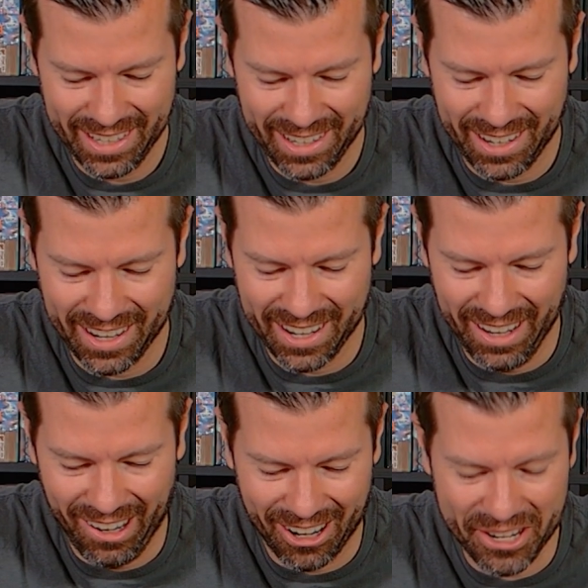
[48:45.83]

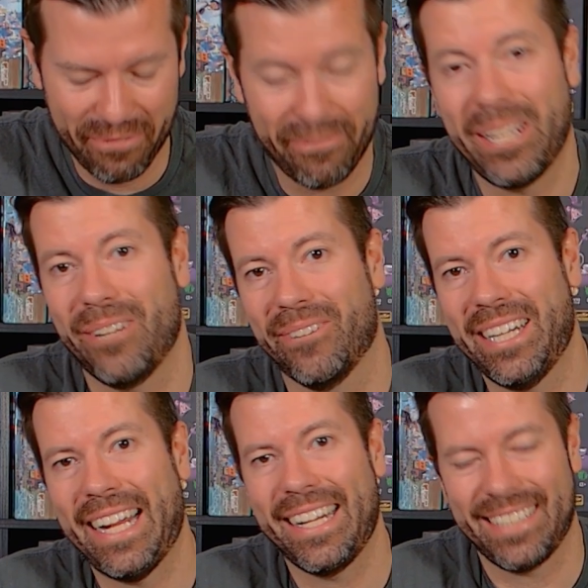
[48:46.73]
On defeat,
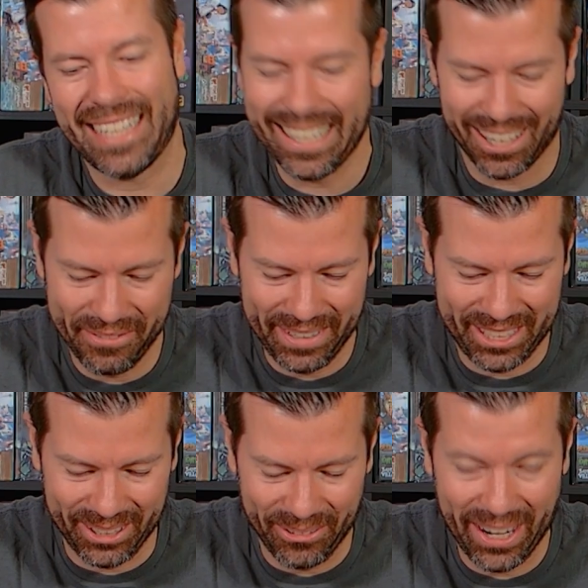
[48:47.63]
read 18, on
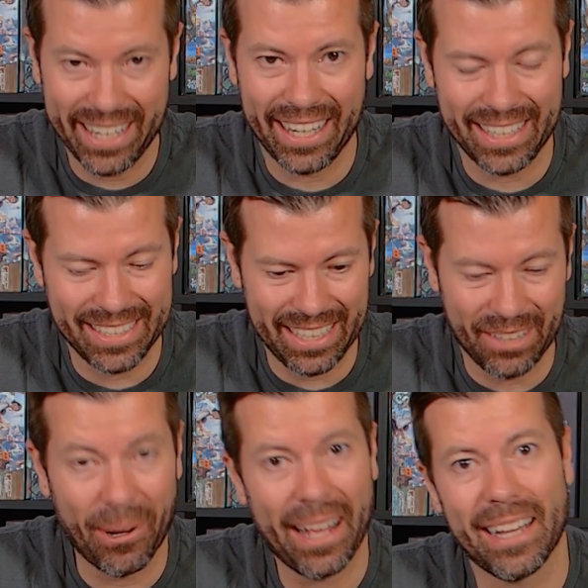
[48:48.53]
victory, raid 19.
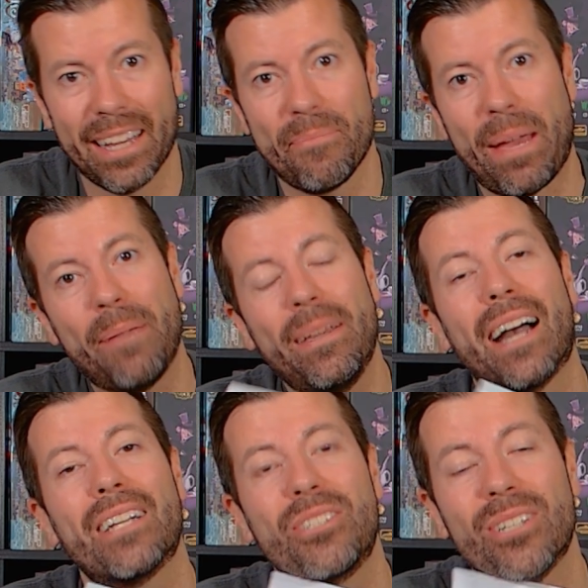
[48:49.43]
Well, maybe
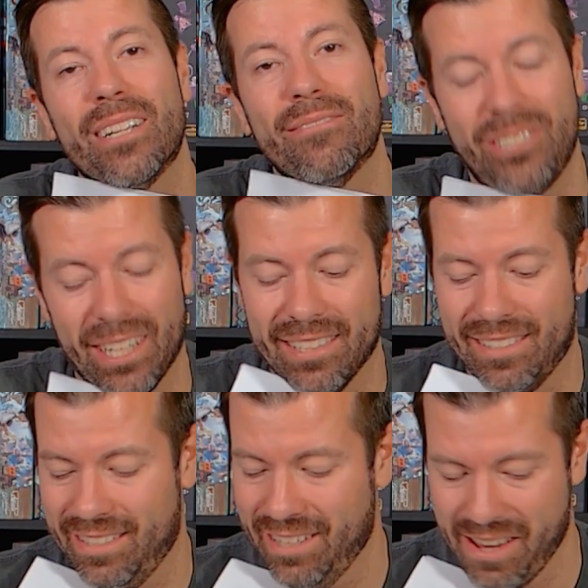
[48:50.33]
I should have
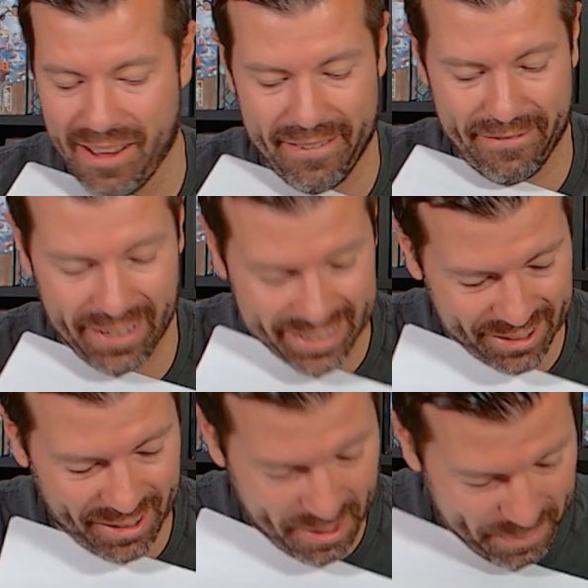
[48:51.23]
just fucked
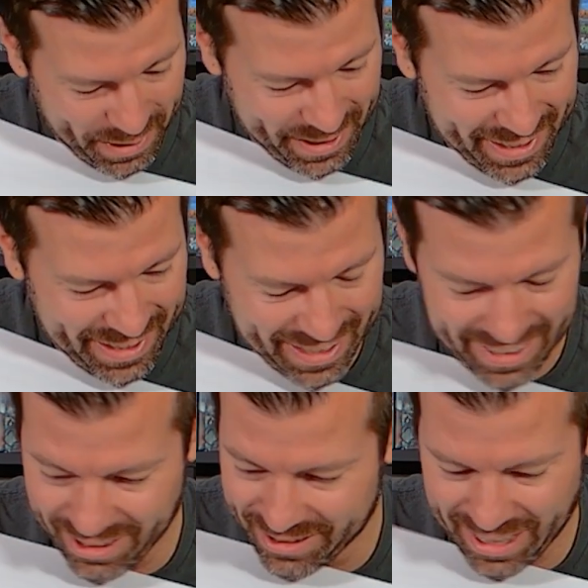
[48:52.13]
her up.
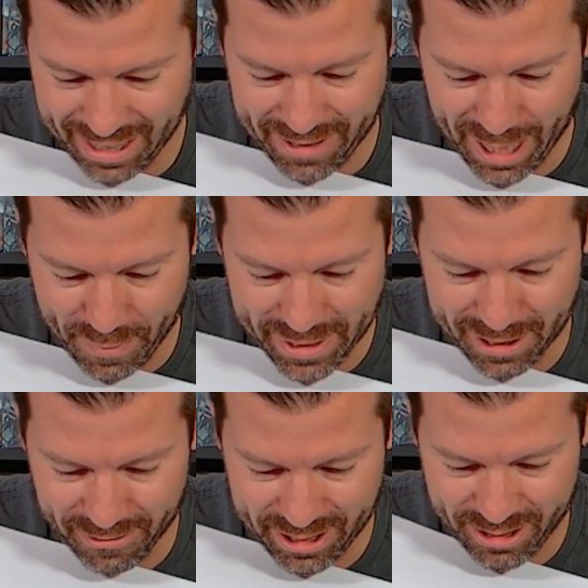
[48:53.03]
It looks like I've gotten
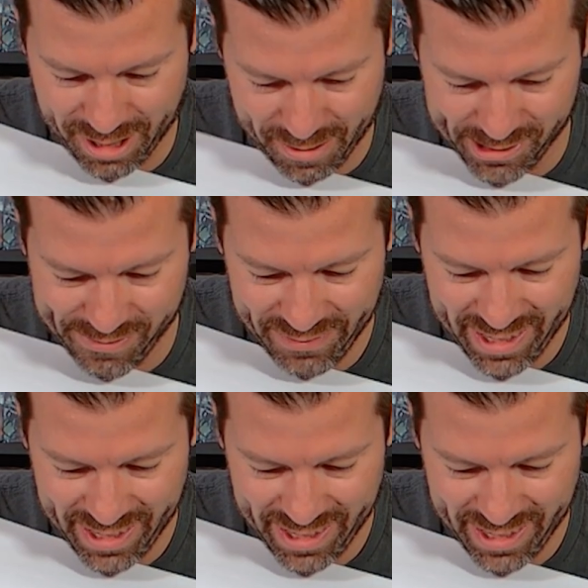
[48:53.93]
myself into trouble.